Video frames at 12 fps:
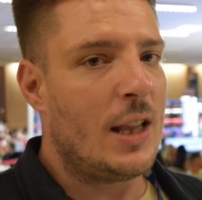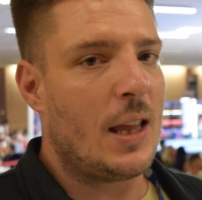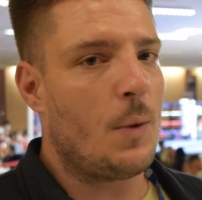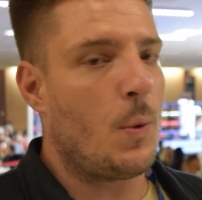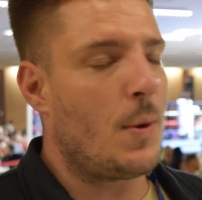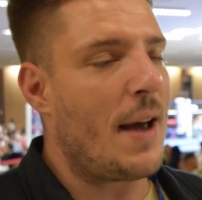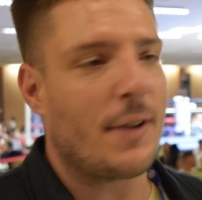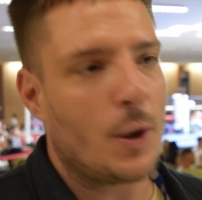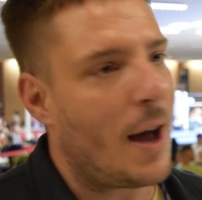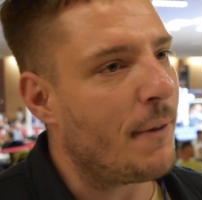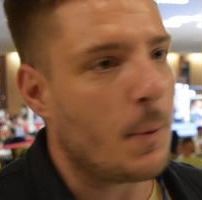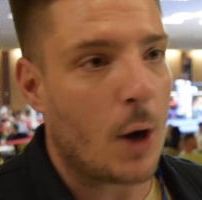We're never going to
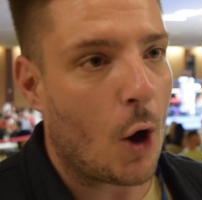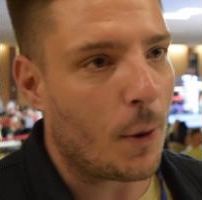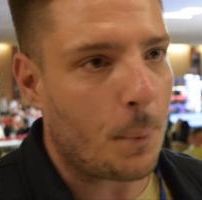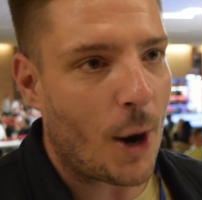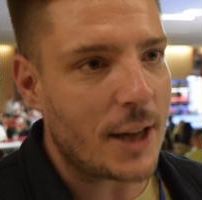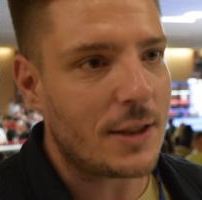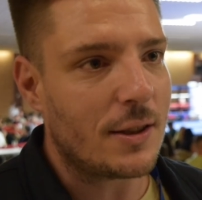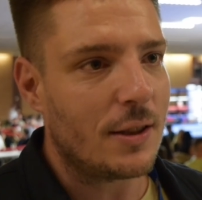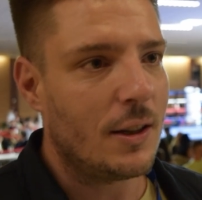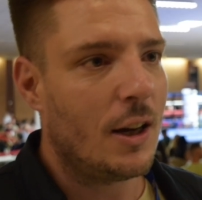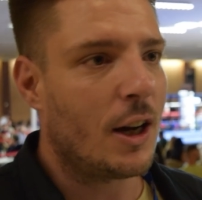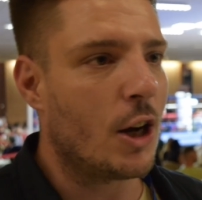have it with Lauren Price
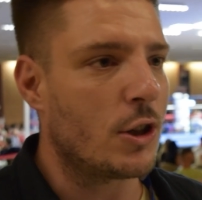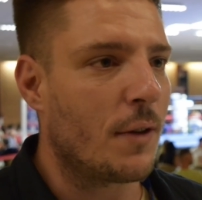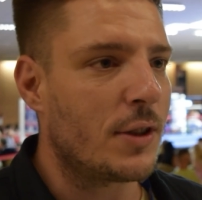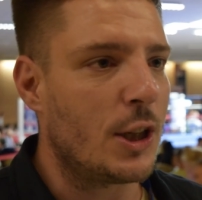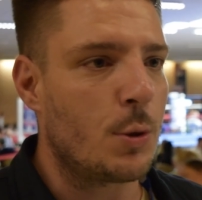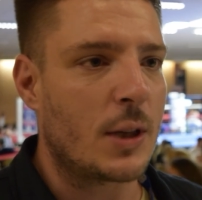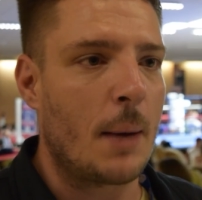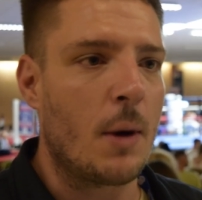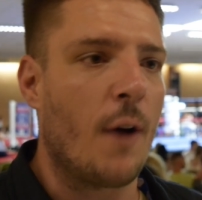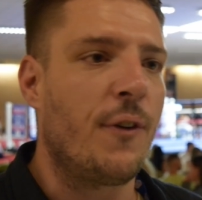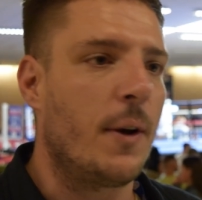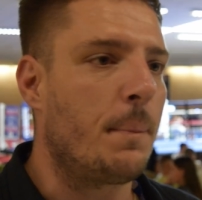because obviously she's coming
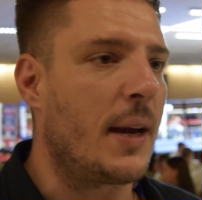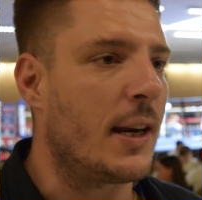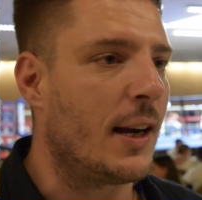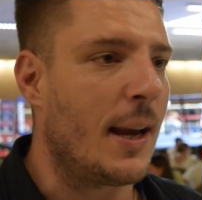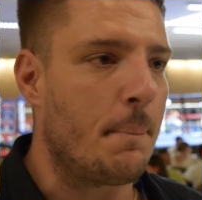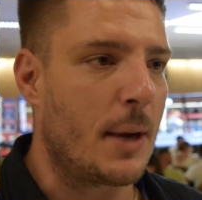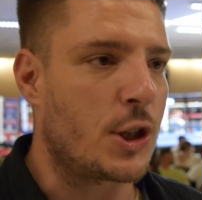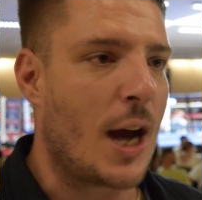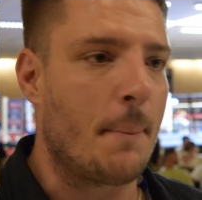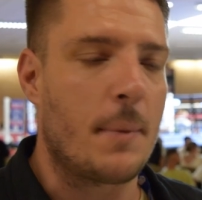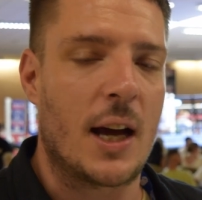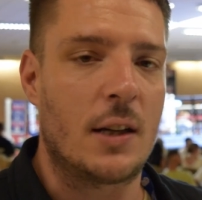off of being an Olympic
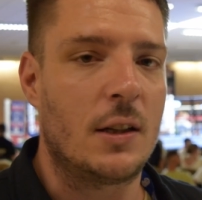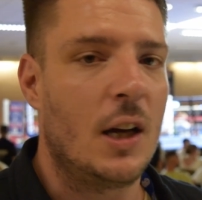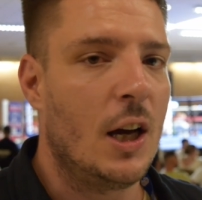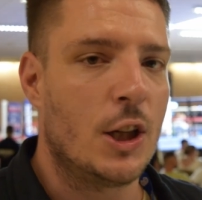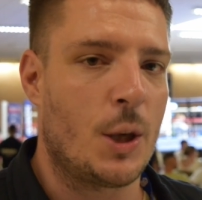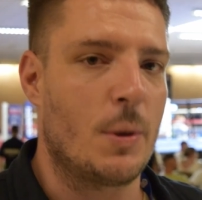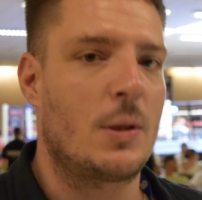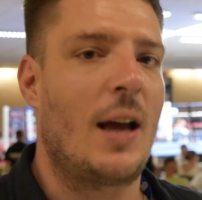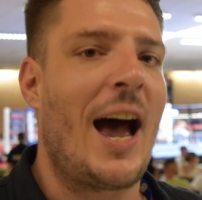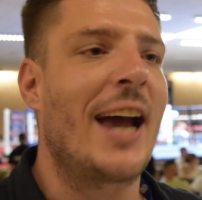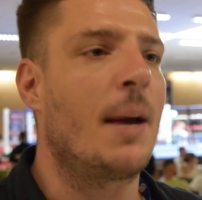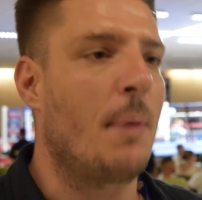champion. She was
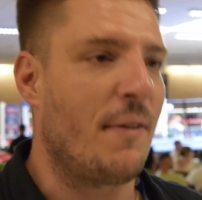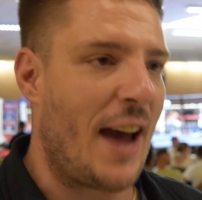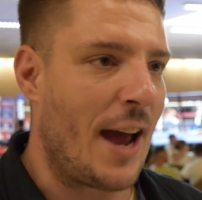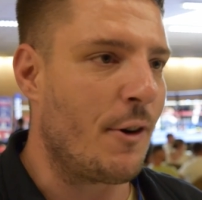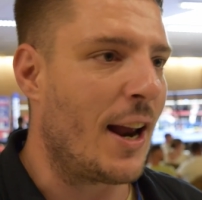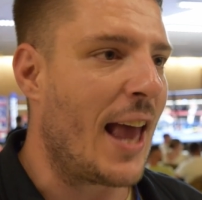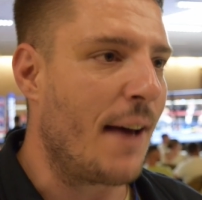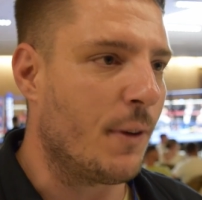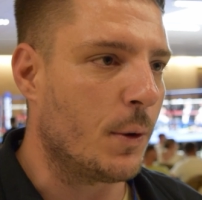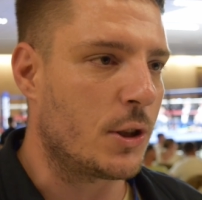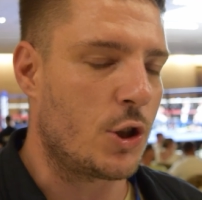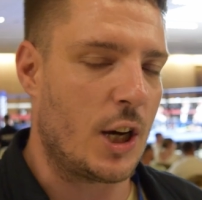high above area level,
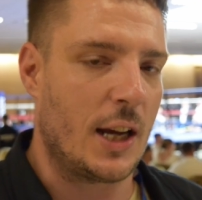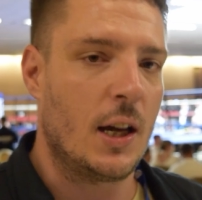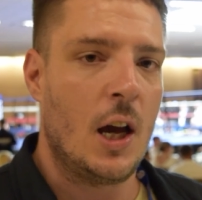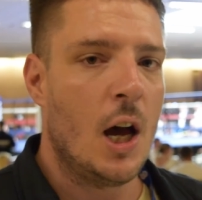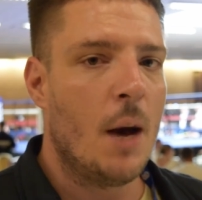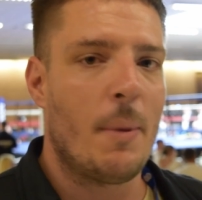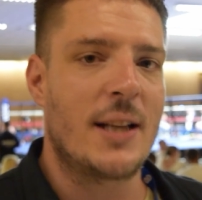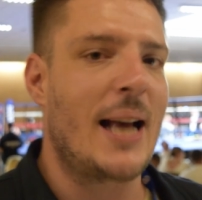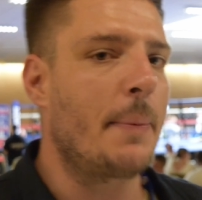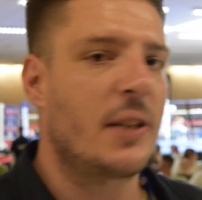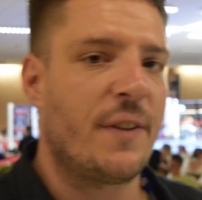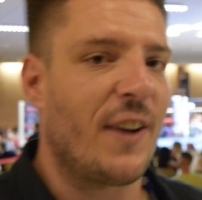wasn't she? But it's
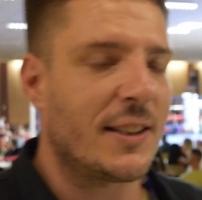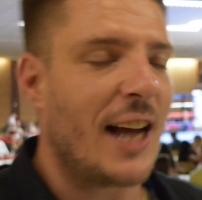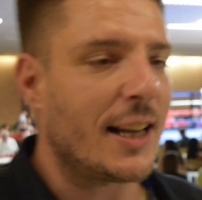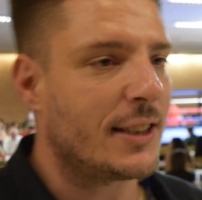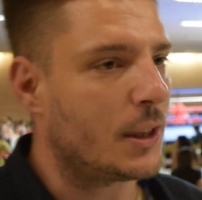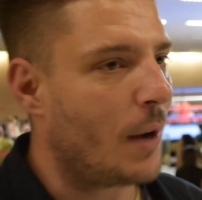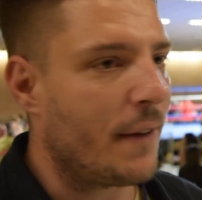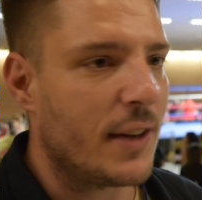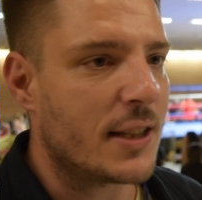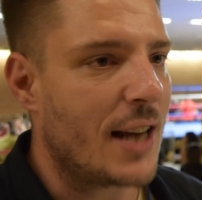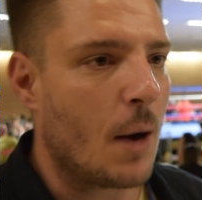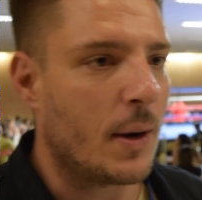absolutely fantastic to have
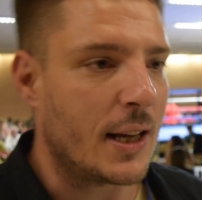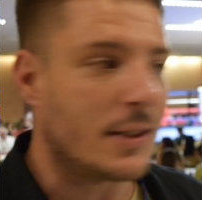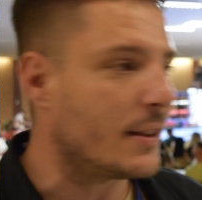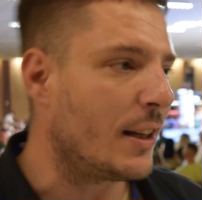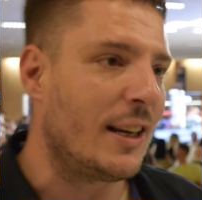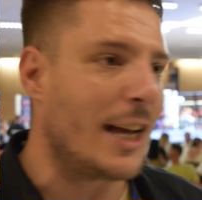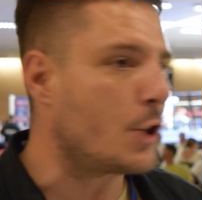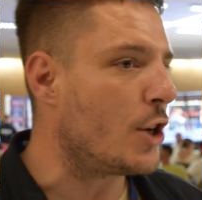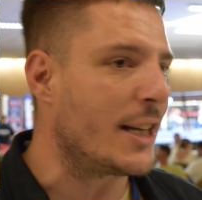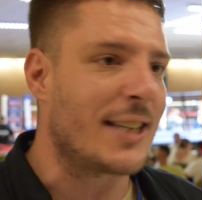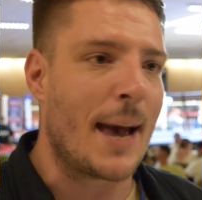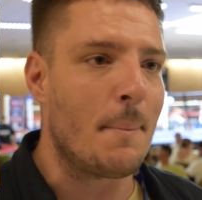this now, and it's
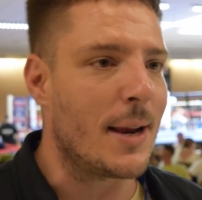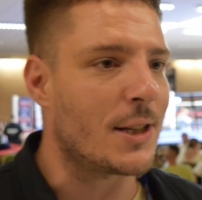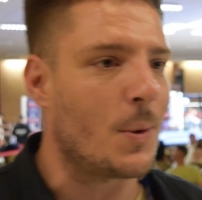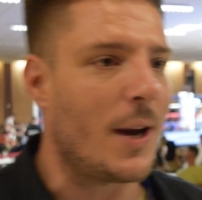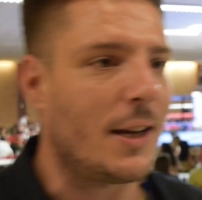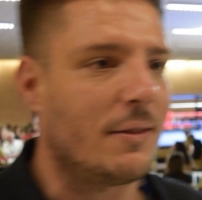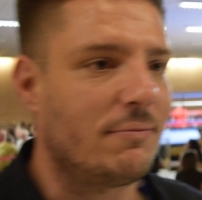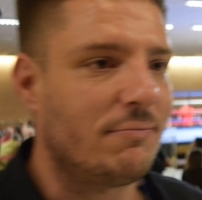literally 10 minutes away.